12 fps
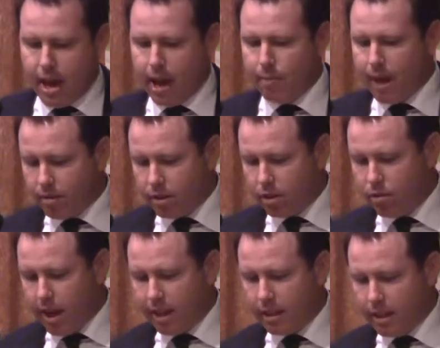And we have to
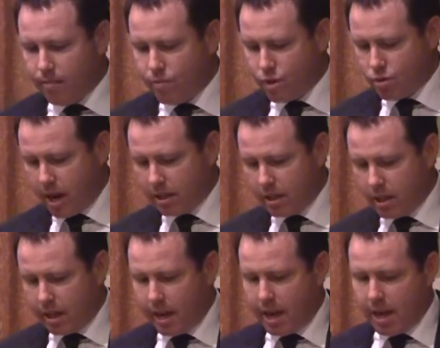create the infrastructure
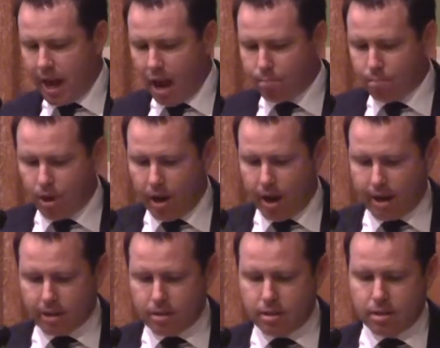to get our
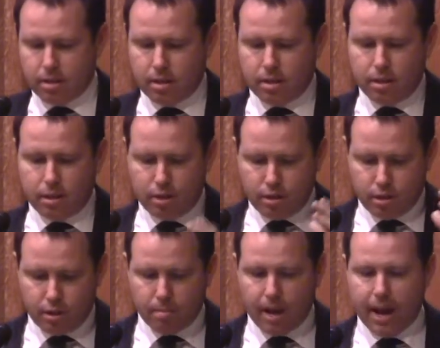products
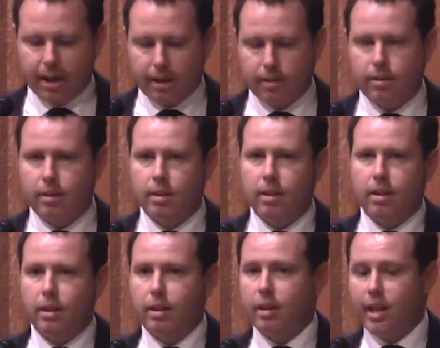to the market.
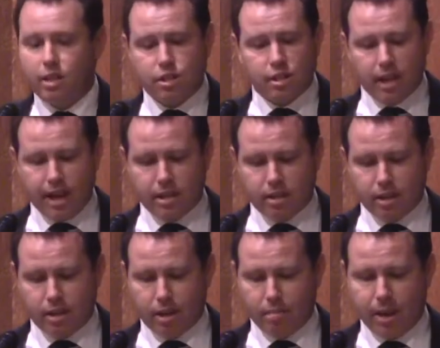
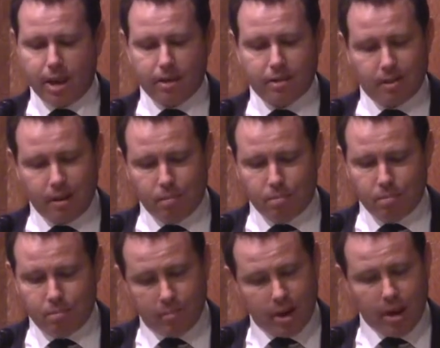Legislation about, you
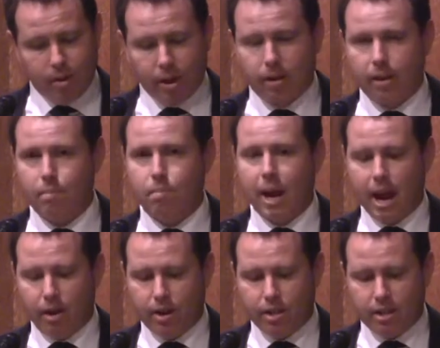know,
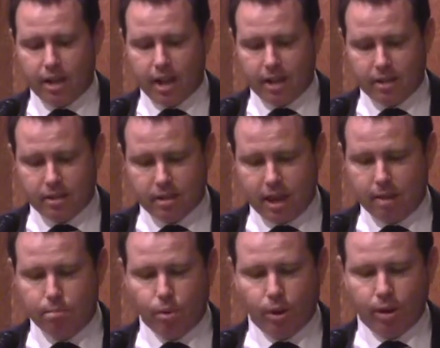empowering genetics,
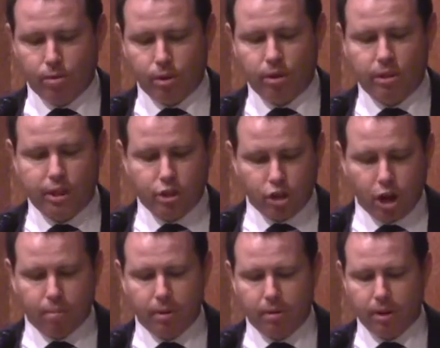endpoint royalties,
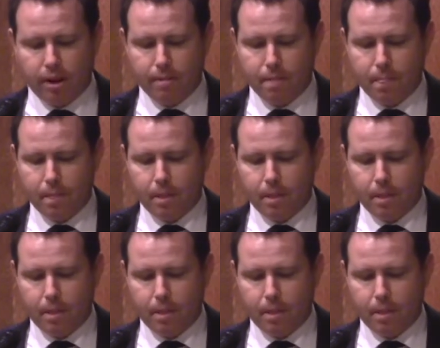copyright,